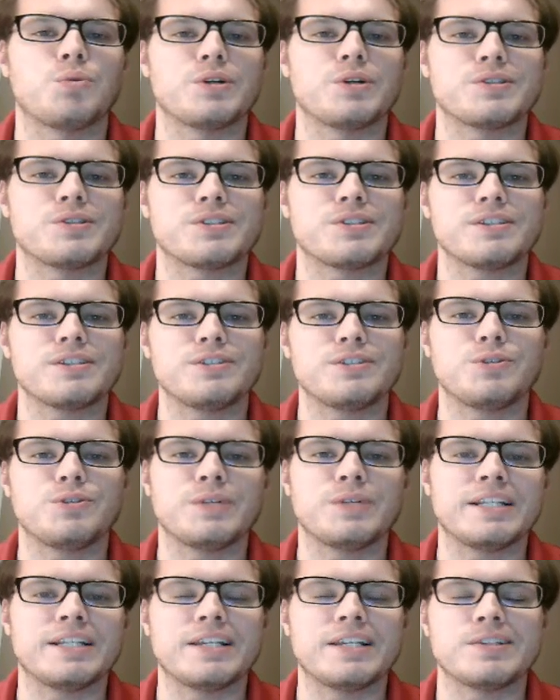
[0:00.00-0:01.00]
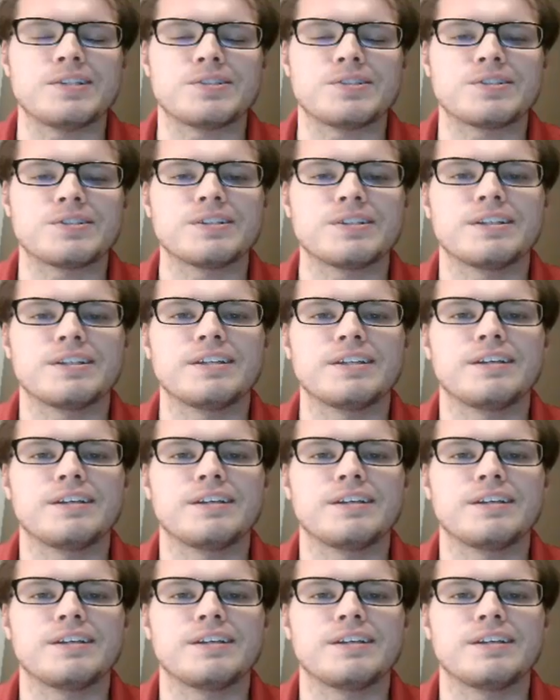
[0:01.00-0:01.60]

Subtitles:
was doing his